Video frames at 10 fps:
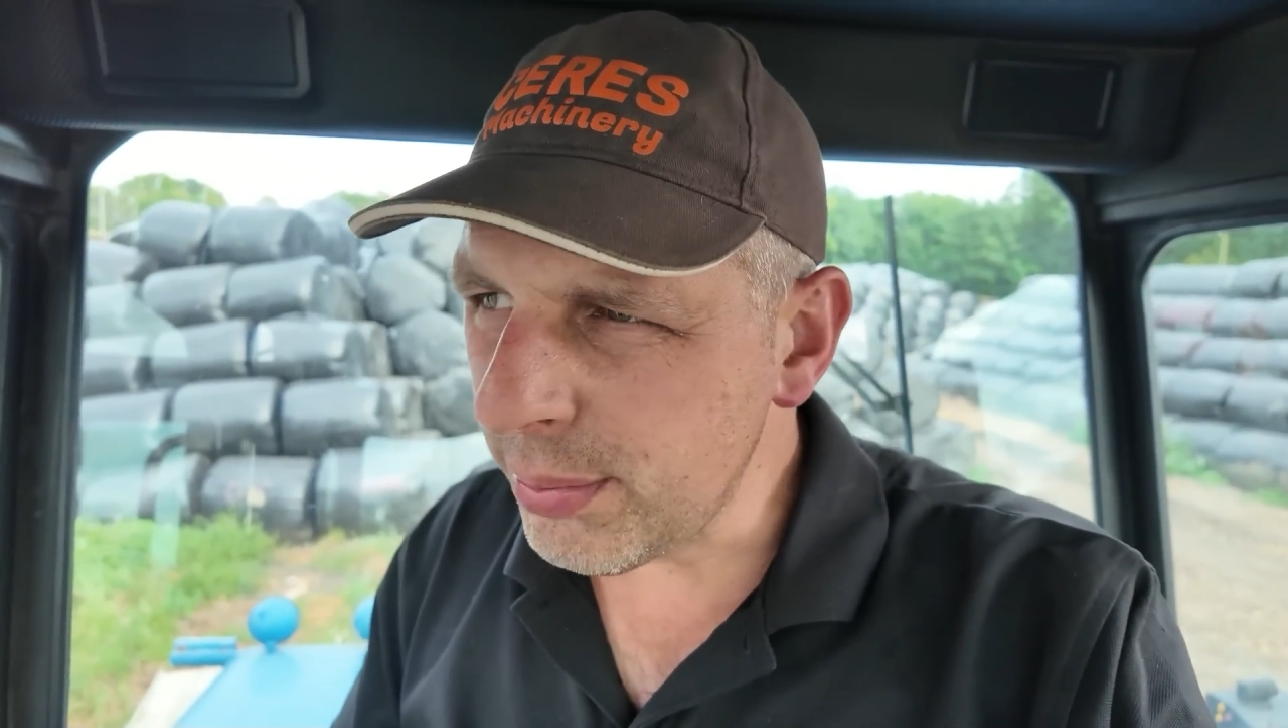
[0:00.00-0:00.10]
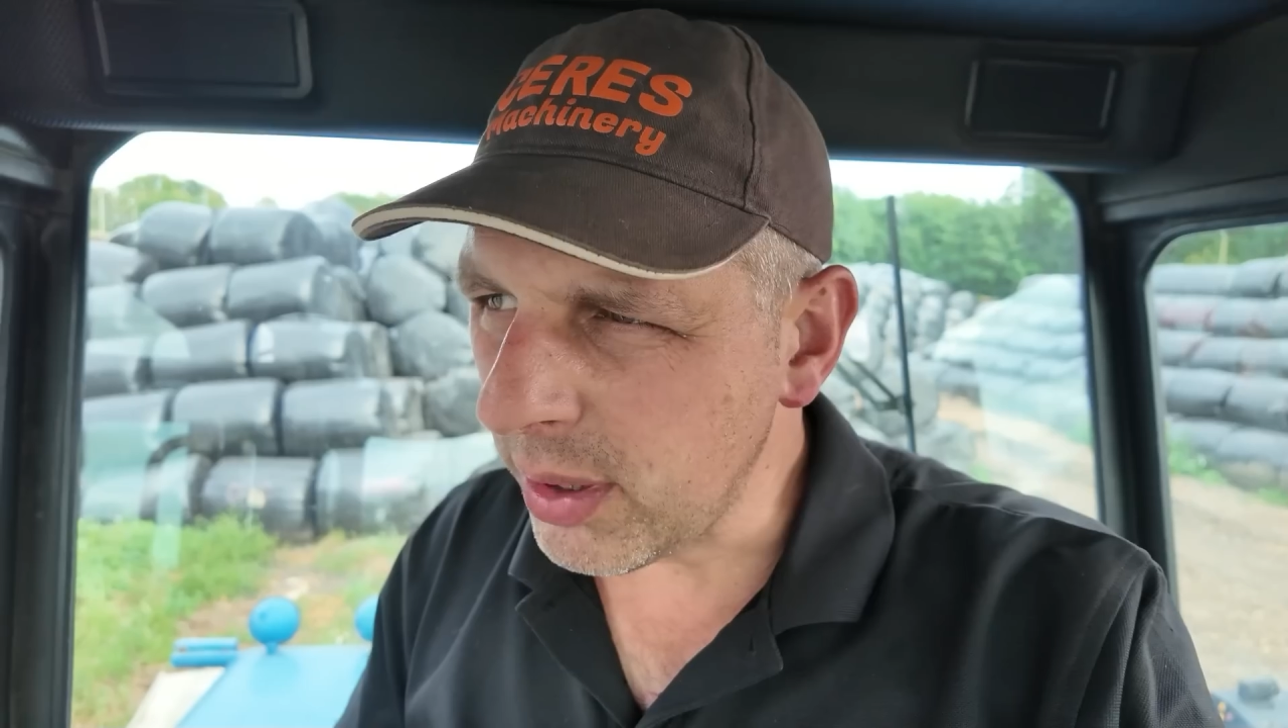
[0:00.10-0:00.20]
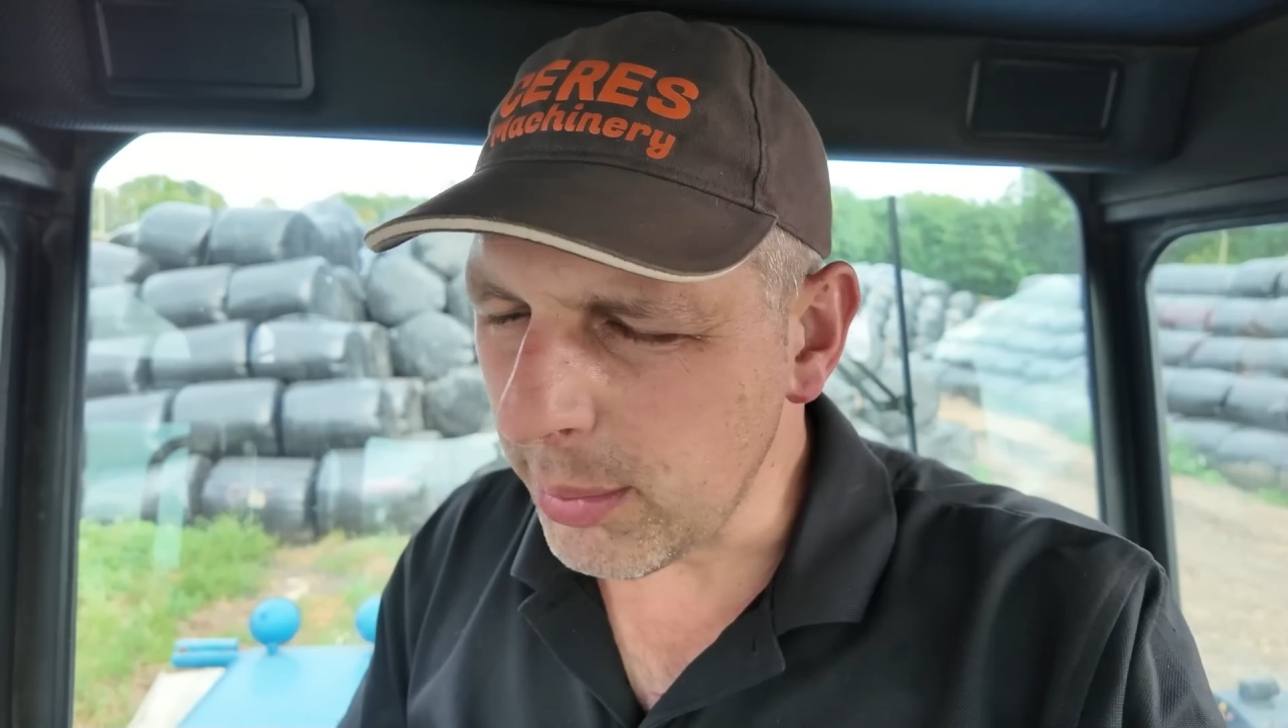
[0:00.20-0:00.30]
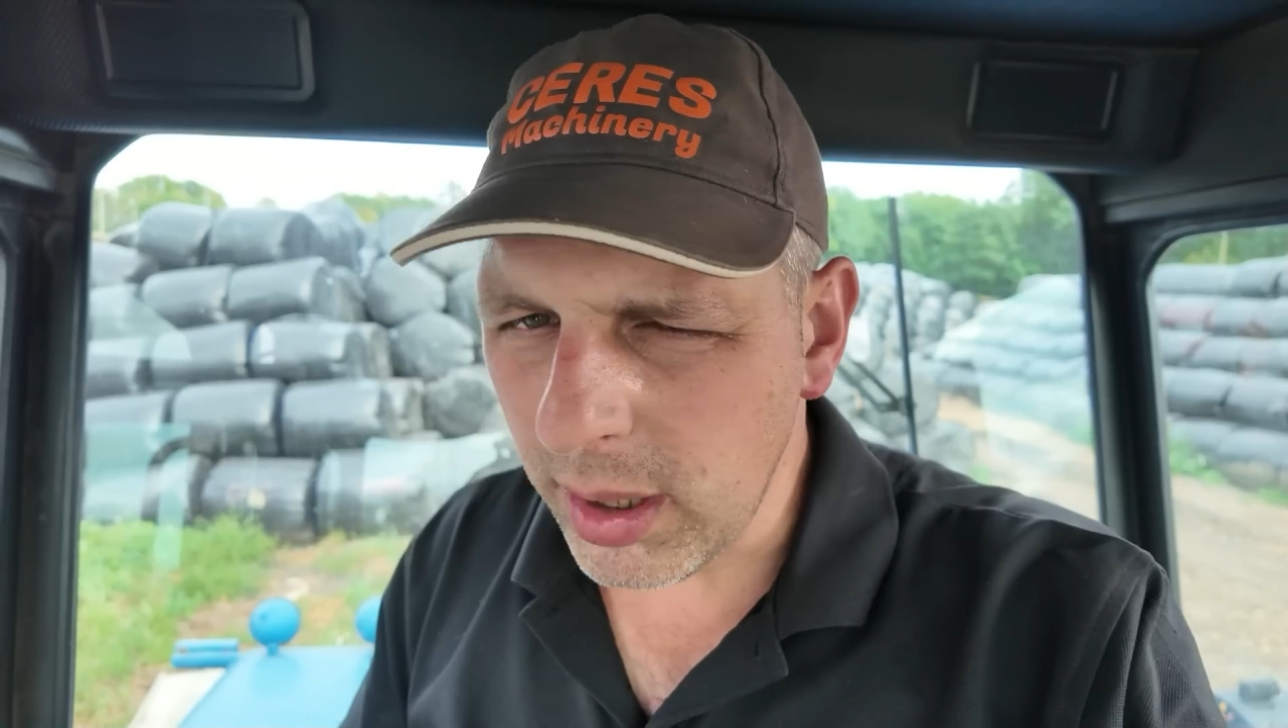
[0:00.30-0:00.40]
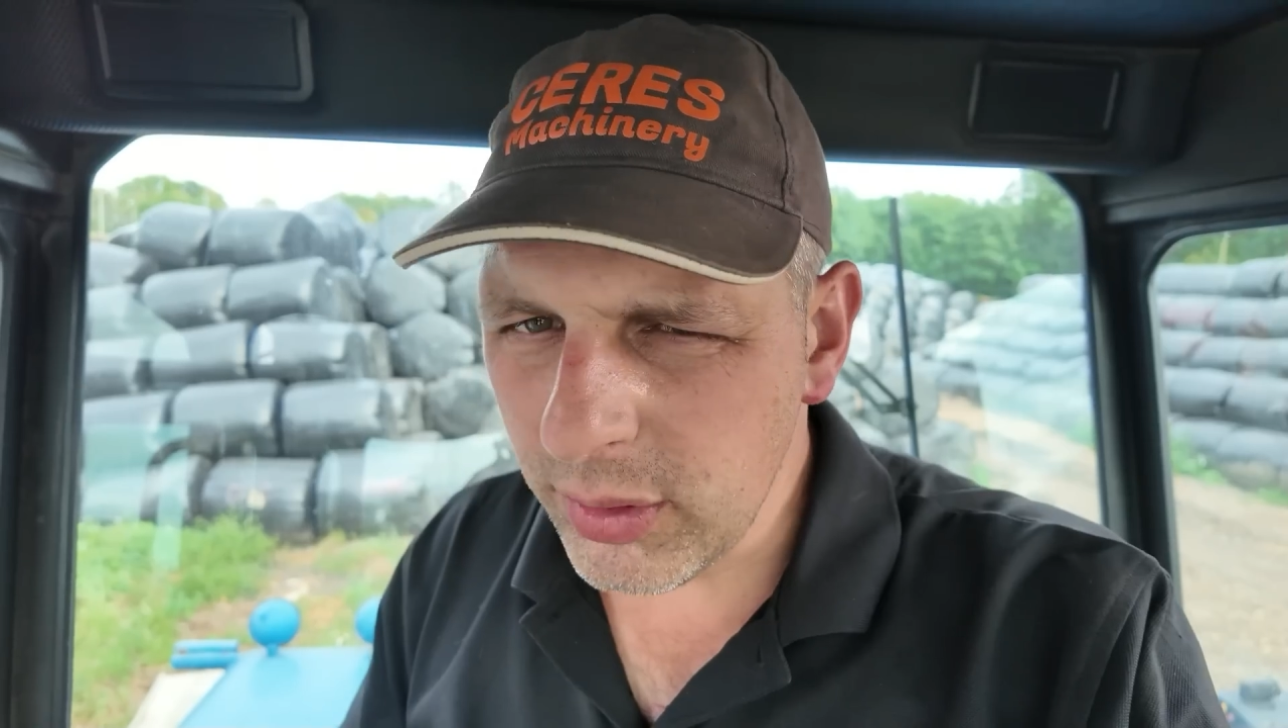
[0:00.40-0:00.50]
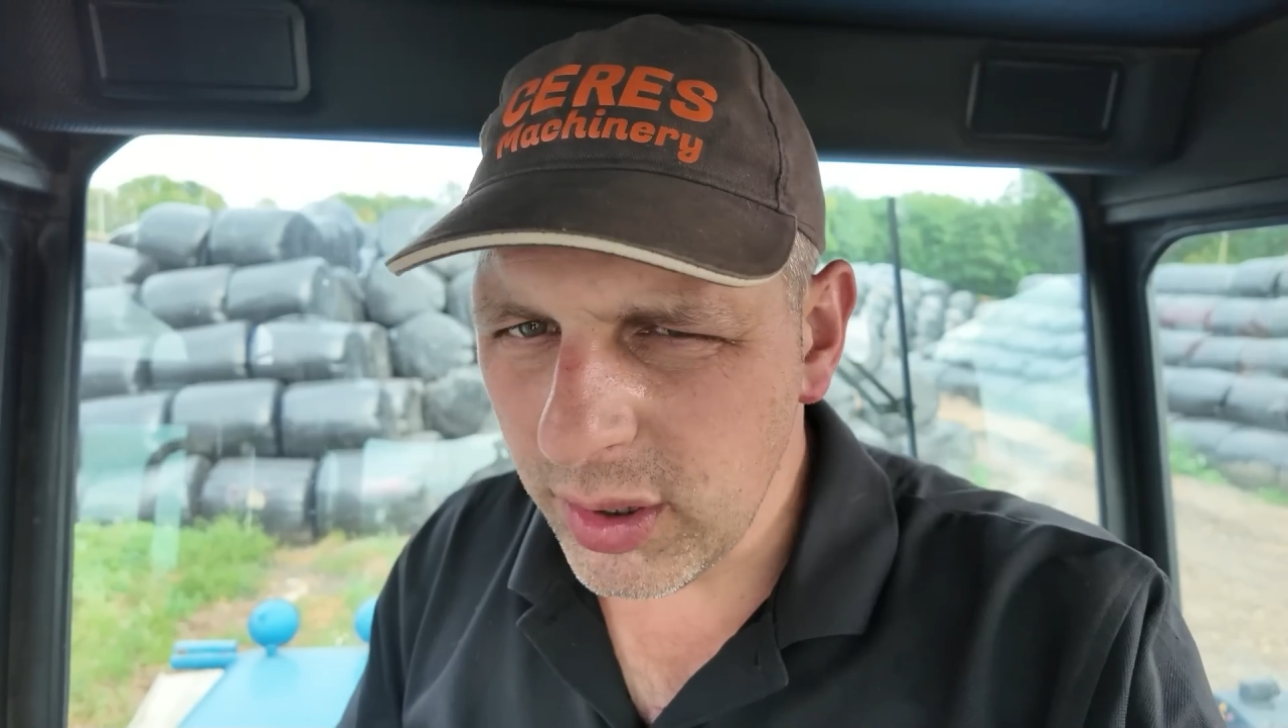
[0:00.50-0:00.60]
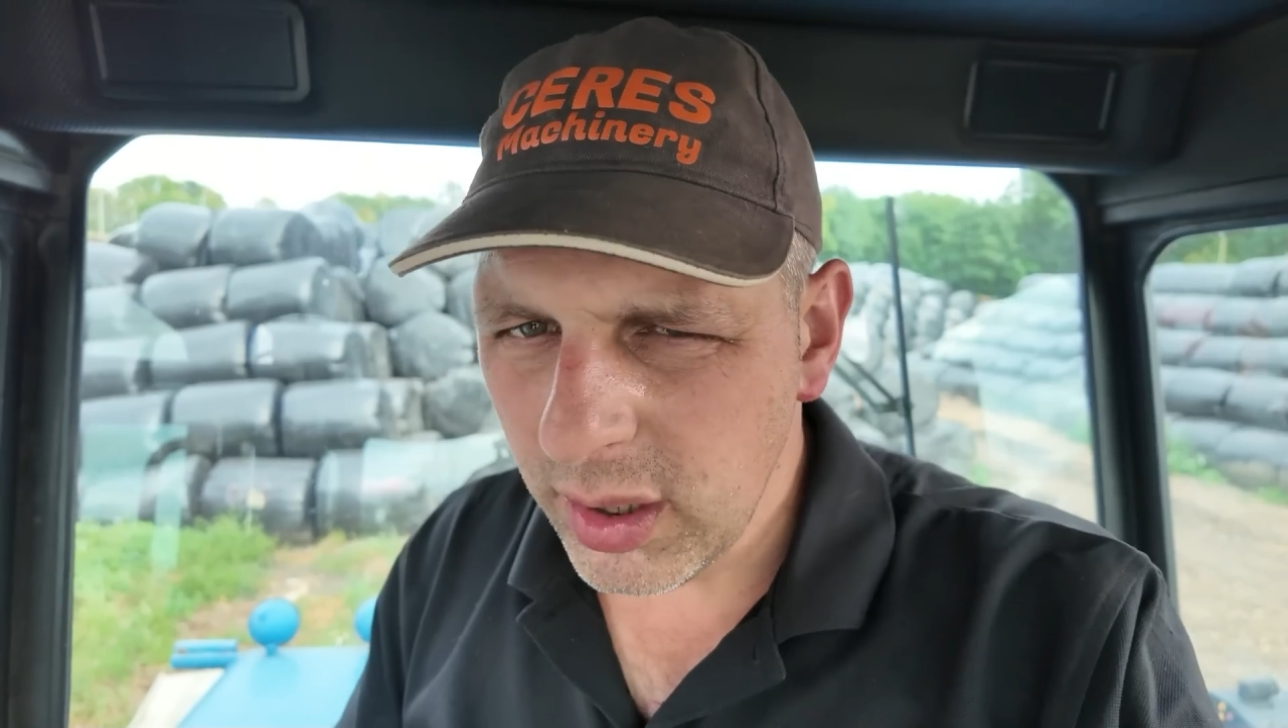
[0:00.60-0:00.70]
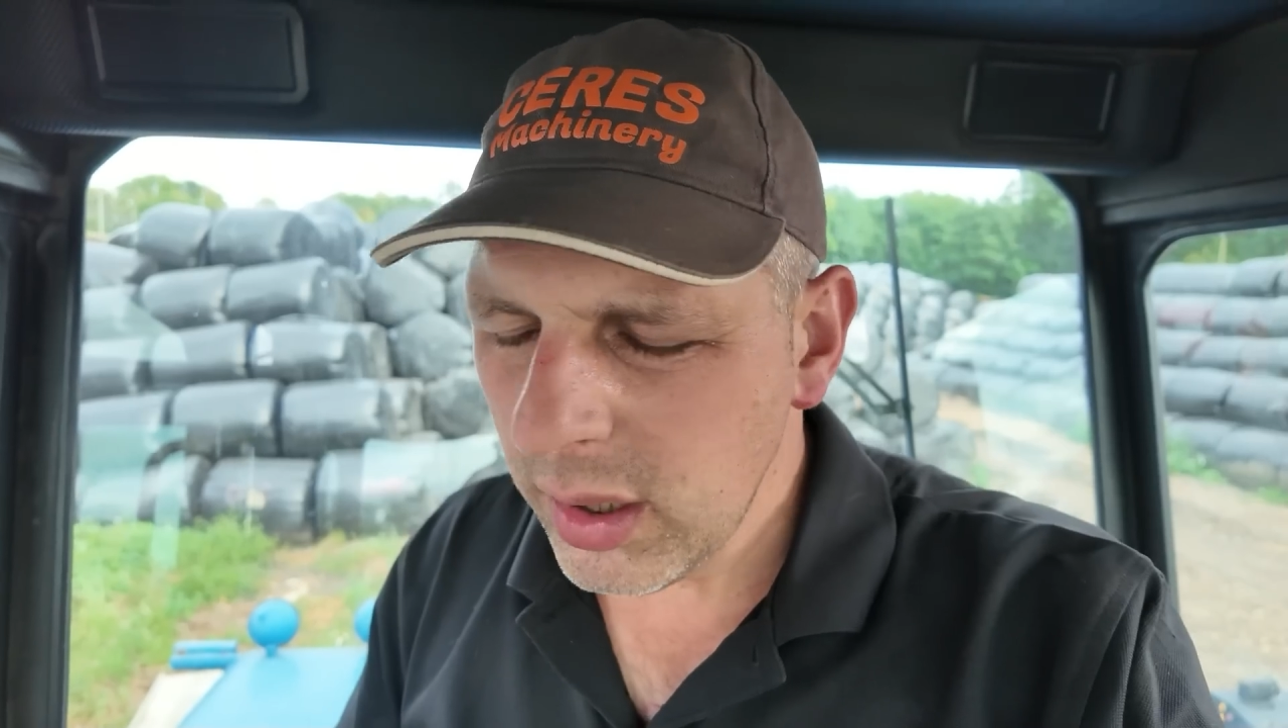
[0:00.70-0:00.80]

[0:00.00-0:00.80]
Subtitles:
pretty much.